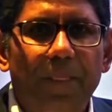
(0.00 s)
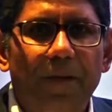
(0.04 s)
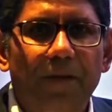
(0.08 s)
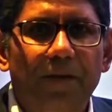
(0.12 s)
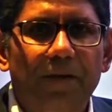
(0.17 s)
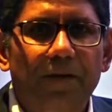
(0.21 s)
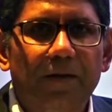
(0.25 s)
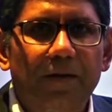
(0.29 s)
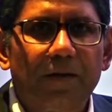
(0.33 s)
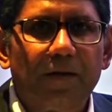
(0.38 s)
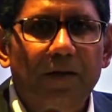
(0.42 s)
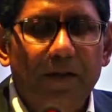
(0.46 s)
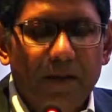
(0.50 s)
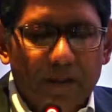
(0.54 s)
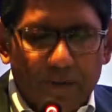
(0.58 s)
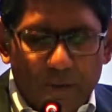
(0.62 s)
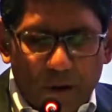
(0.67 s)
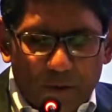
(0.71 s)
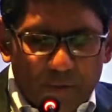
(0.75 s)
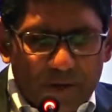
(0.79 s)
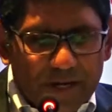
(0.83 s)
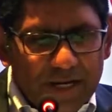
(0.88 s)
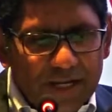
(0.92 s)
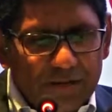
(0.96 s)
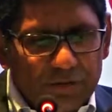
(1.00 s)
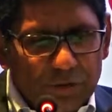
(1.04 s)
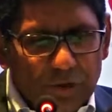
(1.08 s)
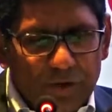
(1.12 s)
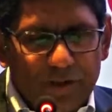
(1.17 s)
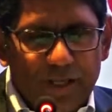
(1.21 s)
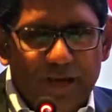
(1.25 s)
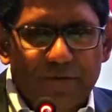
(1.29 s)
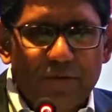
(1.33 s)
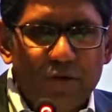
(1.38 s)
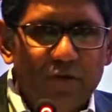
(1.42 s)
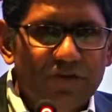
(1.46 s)
Right? Now quickly sort
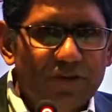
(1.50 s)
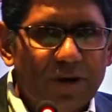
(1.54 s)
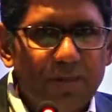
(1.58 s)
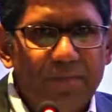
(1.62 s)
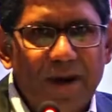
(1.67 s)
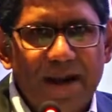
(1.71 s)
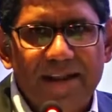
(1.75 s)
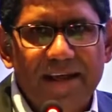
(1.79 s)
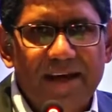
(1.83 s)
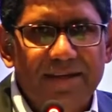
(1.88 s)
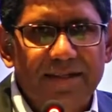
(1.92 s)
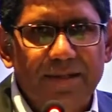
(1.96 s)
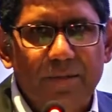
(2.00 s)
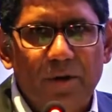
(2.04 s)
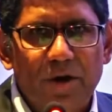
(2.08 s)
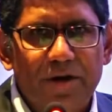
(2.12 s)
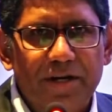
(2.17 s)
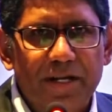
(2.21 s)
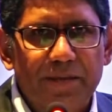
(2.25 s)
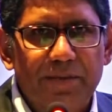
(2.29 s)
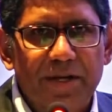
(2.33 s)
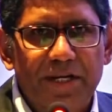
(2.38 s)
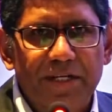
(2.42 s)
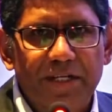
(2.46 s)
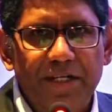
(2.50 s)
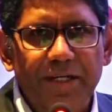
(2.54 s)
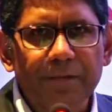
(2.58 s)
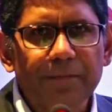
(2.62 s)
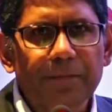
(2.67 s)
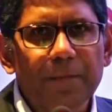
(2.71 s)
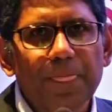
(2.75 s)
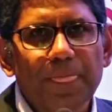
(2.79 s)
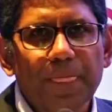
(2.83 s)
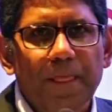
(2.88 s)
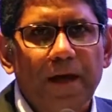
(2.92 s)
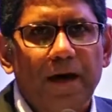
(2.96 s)
of give you some ideas about DBT.
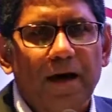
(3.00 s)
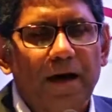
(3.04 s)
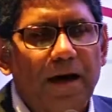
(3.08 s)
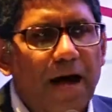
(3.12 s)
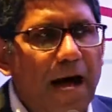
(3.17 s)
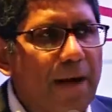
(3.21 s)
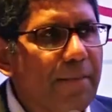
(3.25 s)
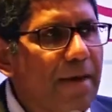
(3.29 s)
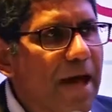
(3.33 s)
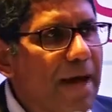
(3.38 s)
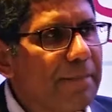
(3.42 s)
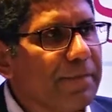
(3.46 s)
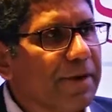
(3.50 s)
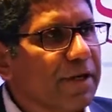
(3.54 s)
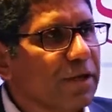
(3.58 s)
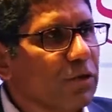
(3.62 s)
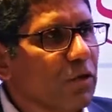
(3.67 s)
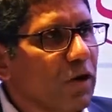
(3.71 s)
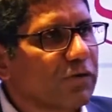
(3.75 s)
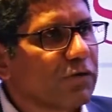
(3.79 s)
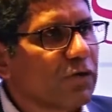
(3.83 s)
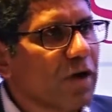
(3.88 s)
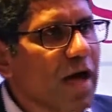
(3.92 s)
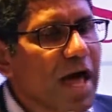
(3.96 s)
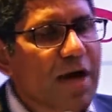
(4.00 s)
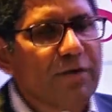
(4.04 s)
I'm happy to also